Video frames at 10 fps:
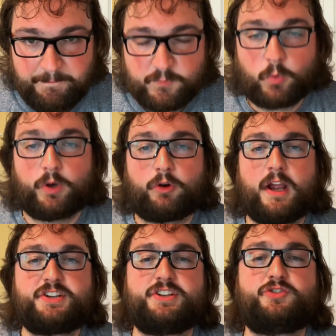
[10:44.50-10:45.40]

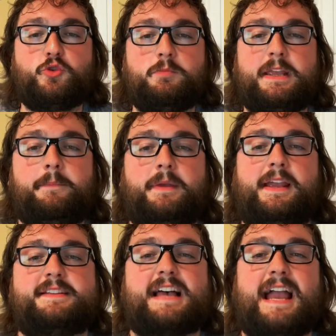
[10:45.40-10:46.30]
Regression to me
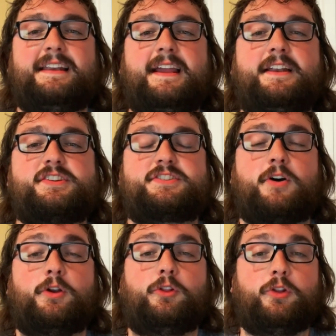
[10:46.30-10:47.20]
means I need to
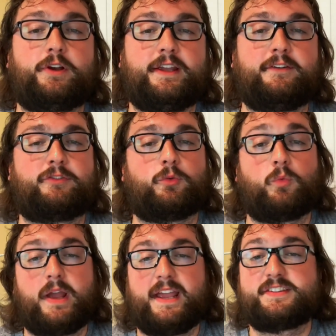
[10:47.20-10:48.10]
start looking for
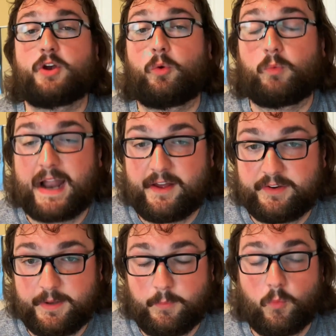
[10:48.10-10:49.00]
ways around
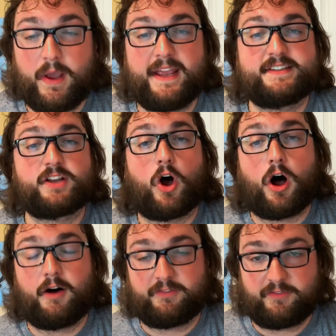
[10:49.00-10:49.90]
him, ways
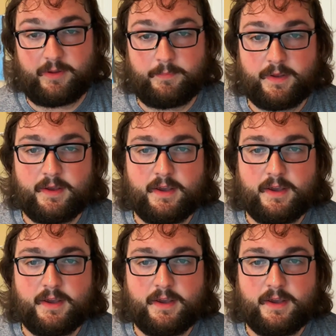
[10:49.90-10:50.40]
off of him.